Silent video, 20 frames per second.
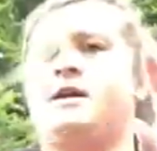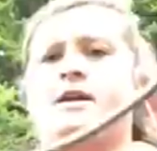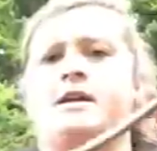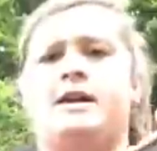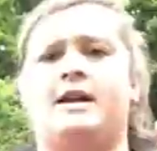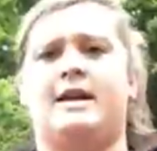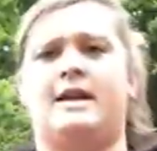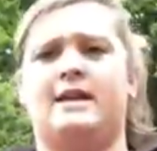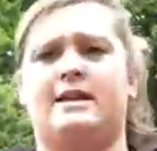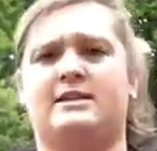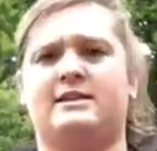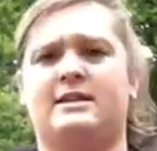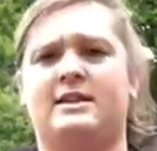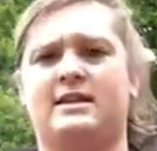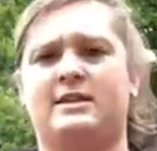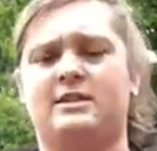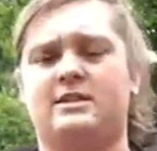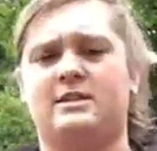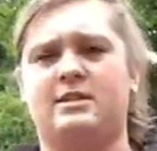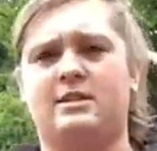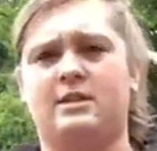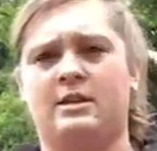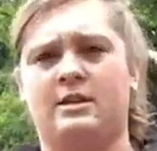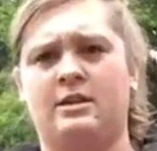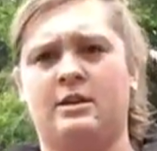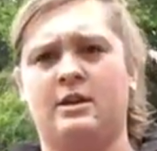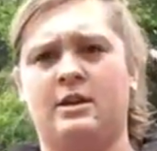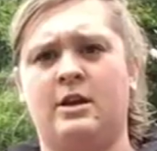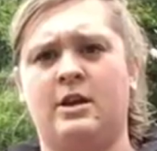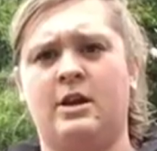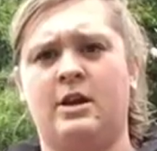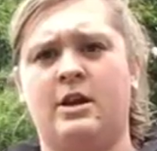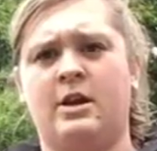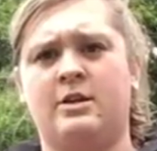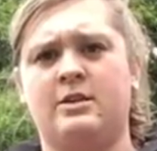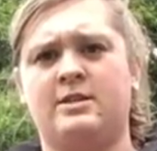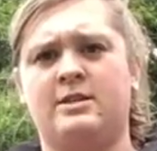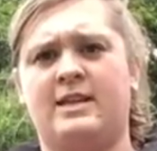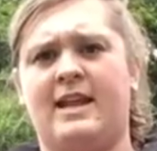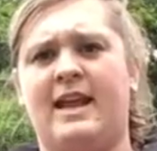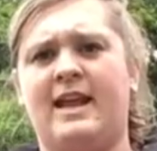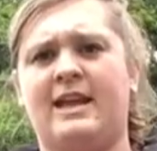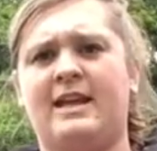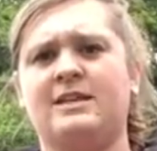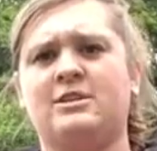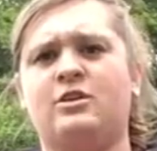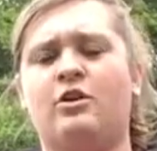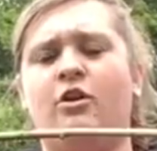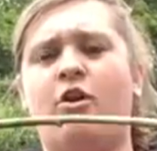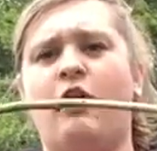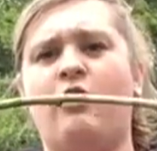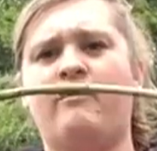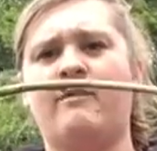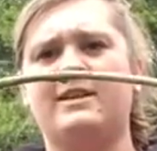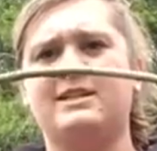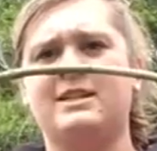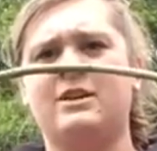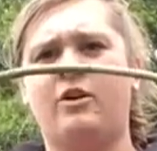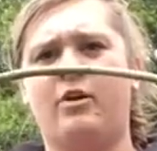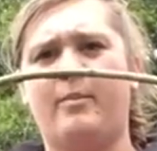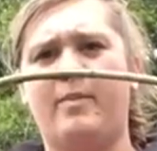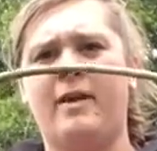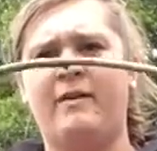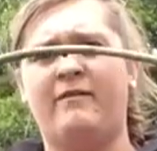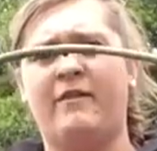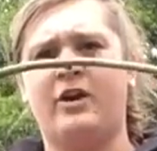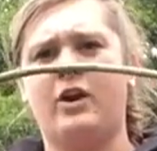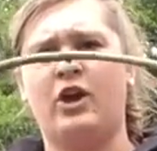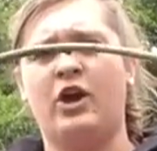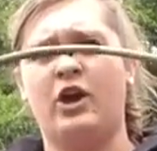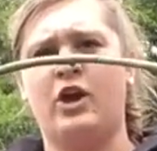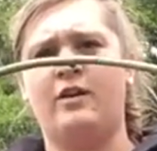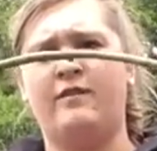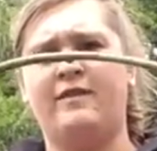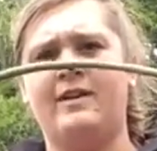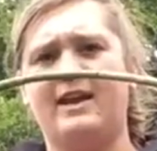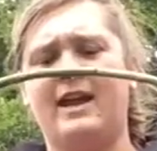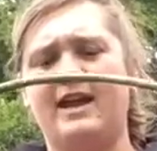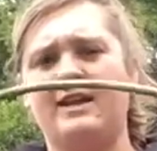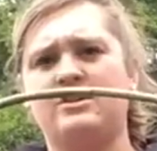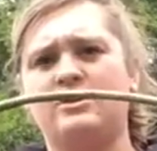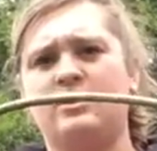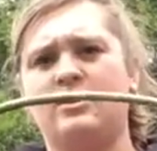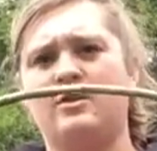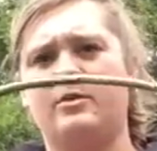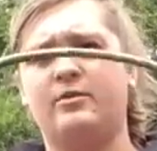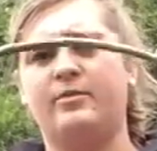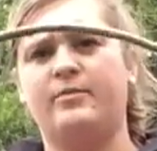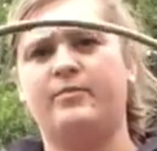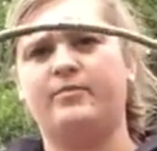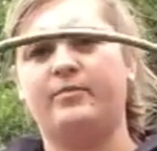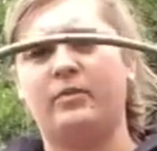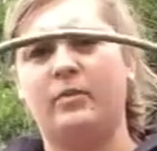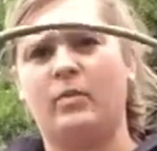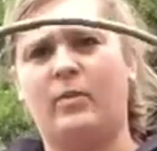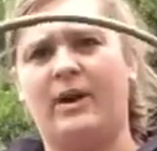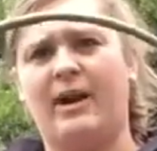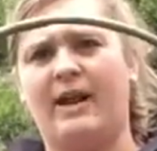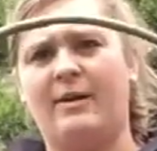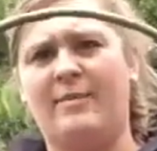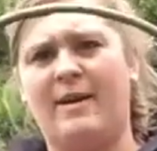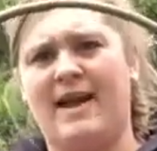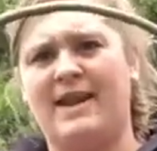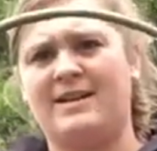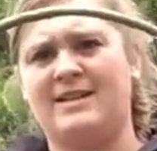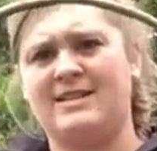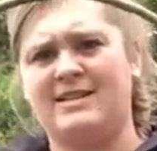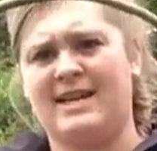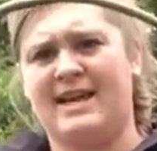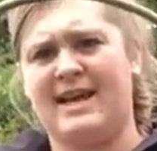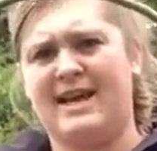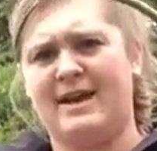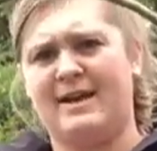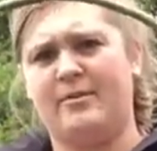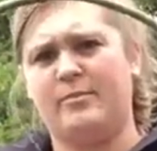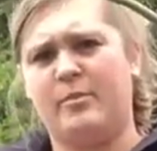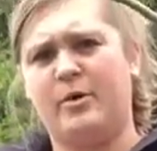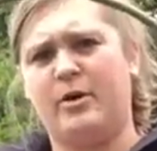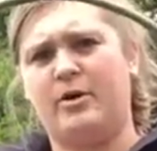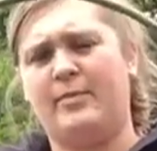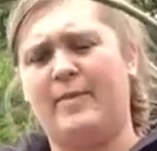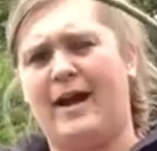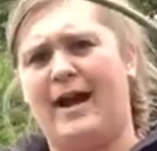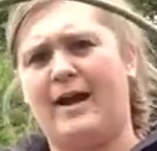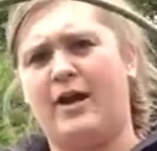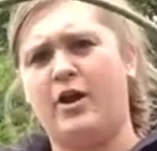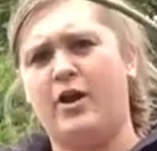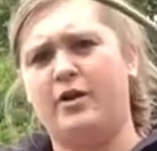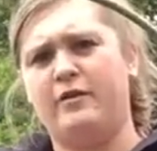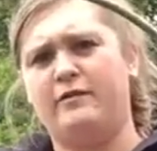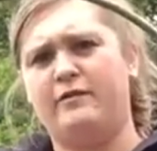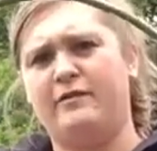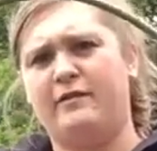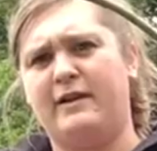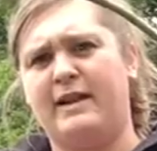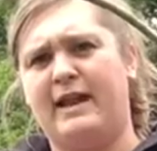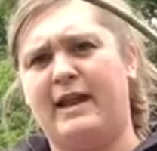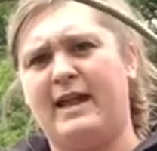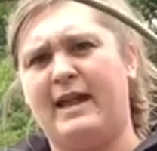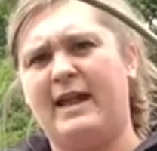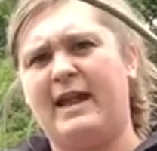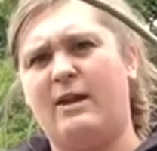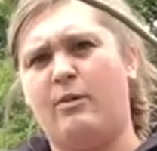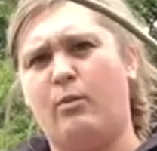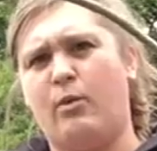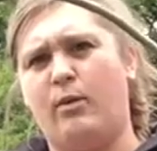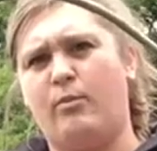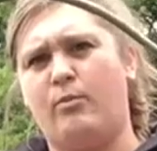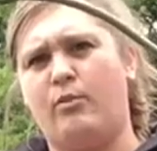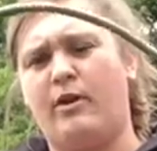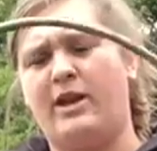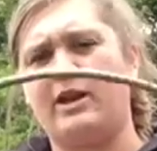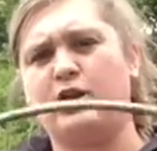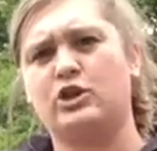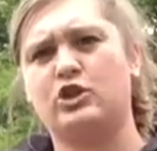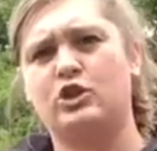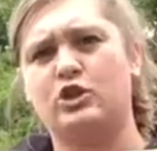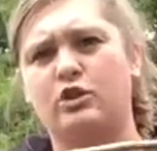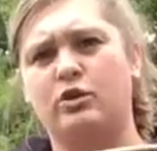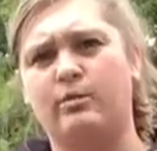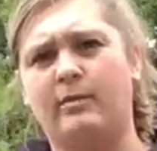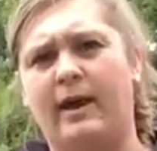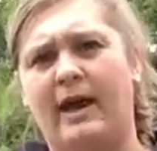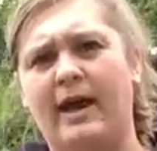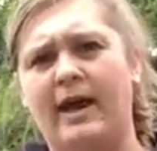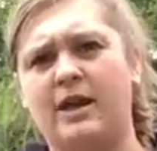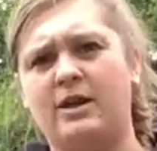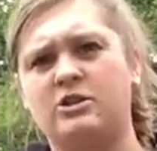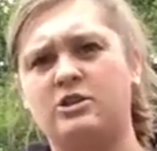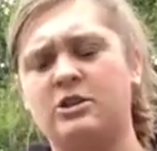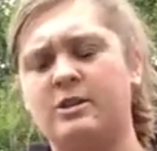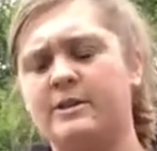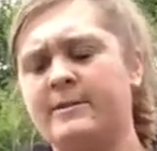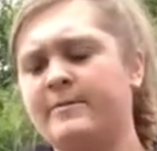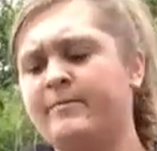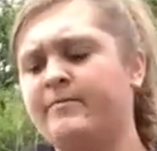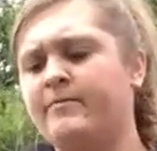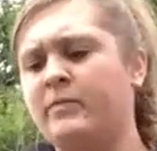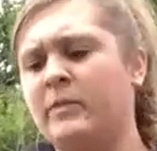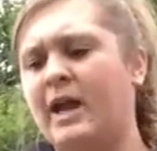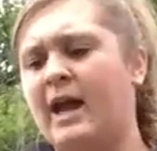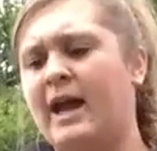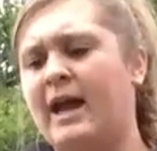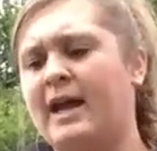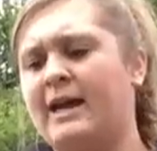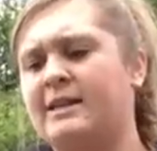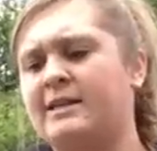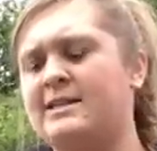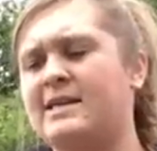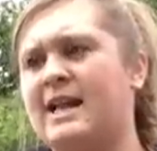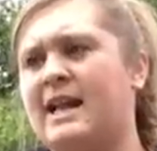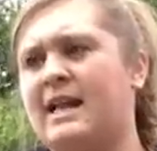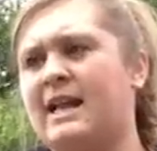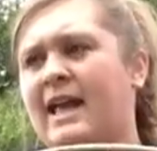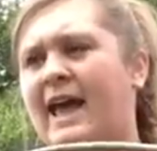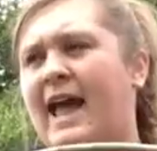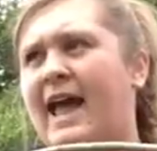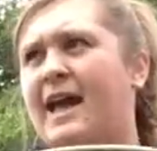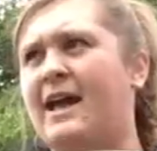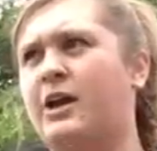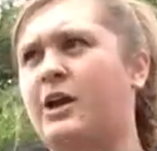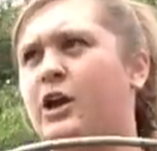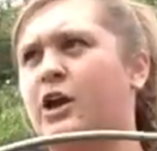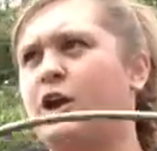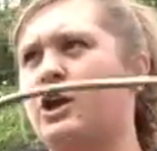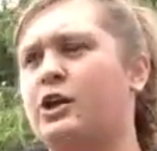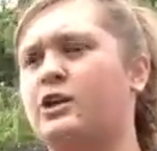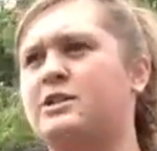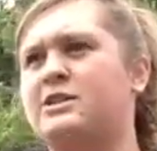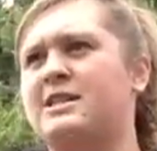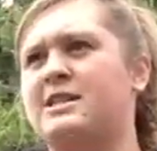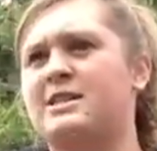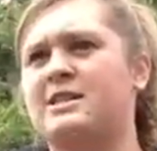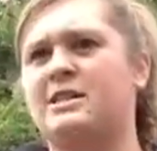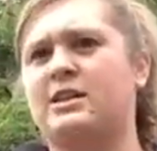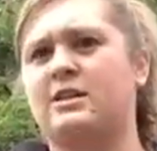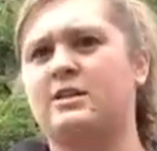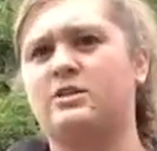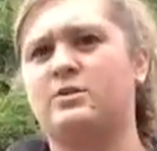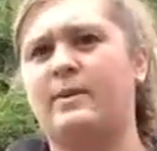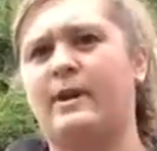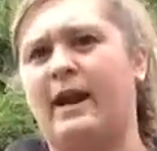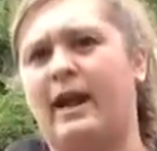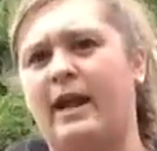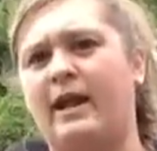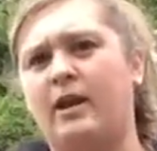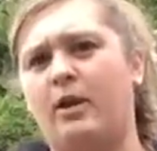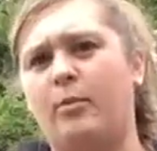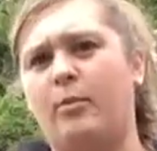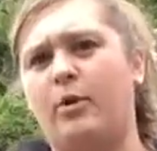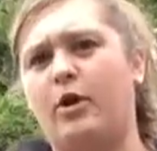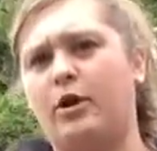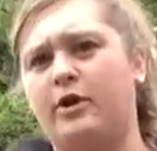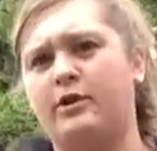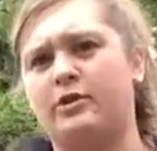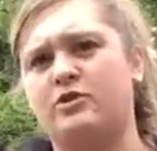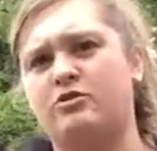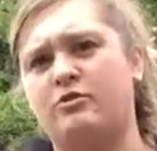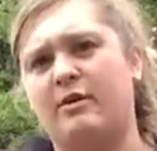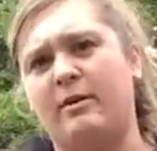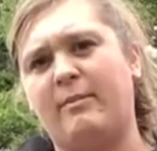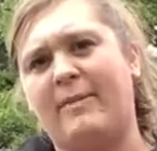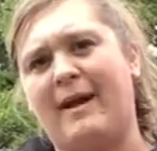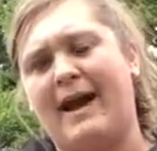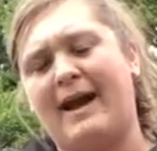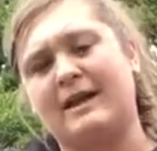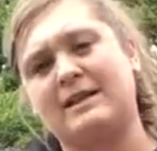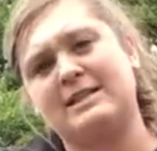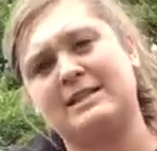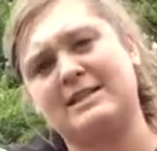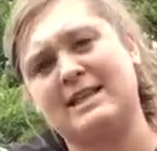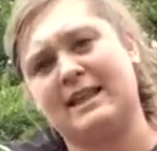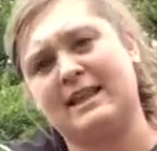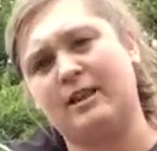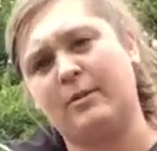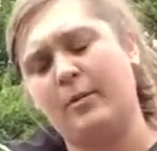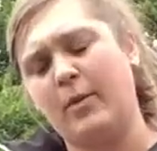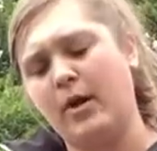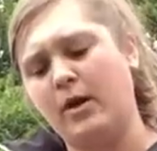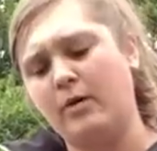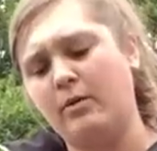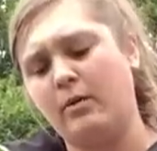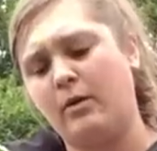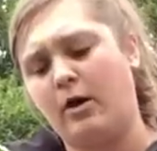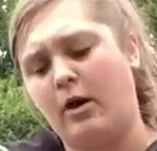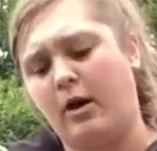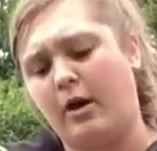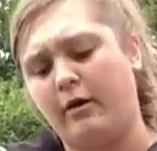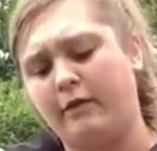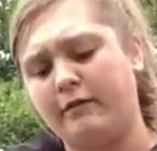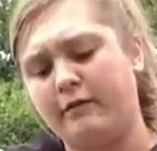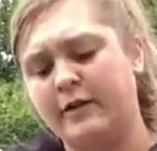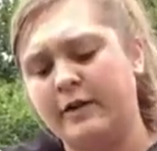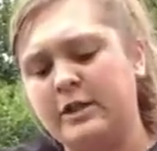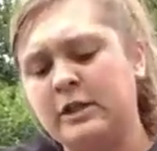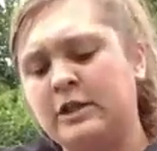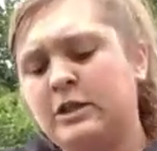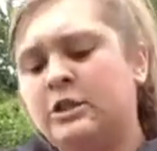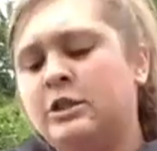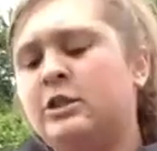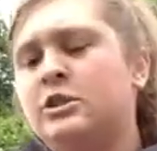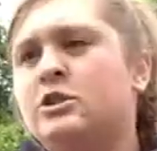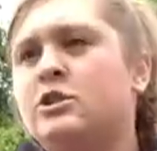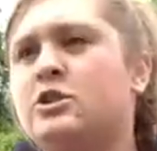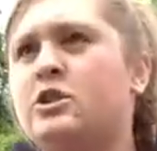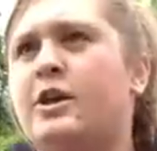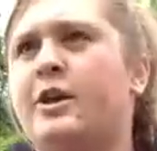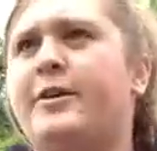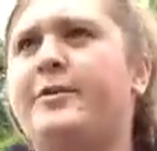is this stick. It's already got a bit of a curve in it, so when I bend it and pull back, hopefully it won't break too much and I'll get a good distance when I pull the string back to send the bow off. So